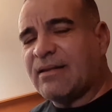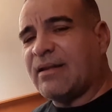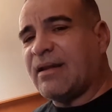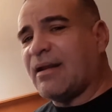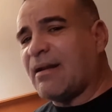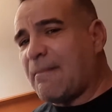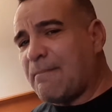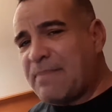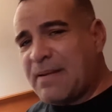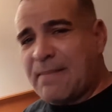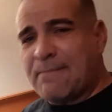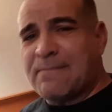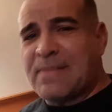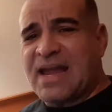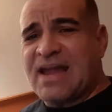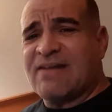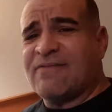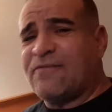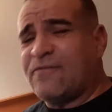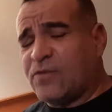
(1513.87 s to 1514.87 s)
going to be
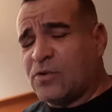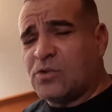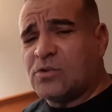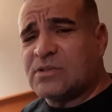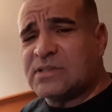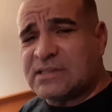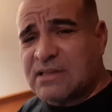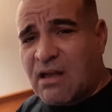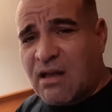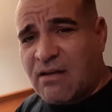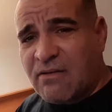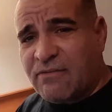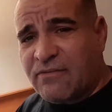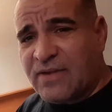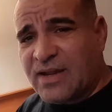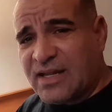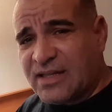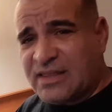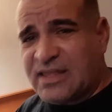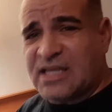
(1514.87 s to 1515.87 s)
made fools
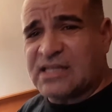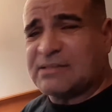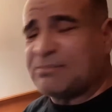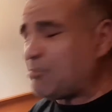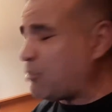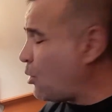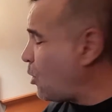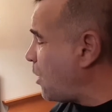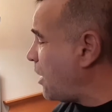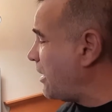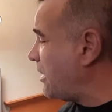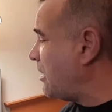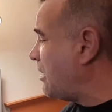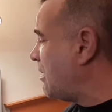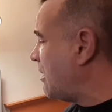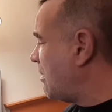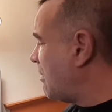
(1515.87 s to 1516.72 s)
of at this point